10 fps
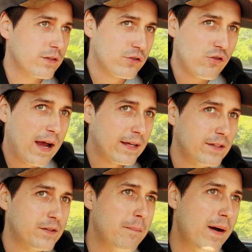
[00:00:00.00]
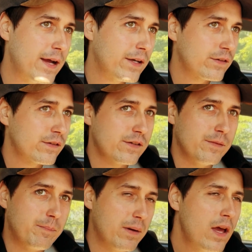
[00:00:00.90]
attracted to minors
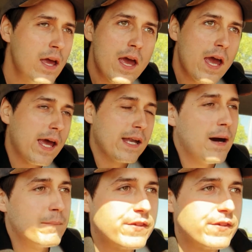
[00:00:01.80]
and and I'm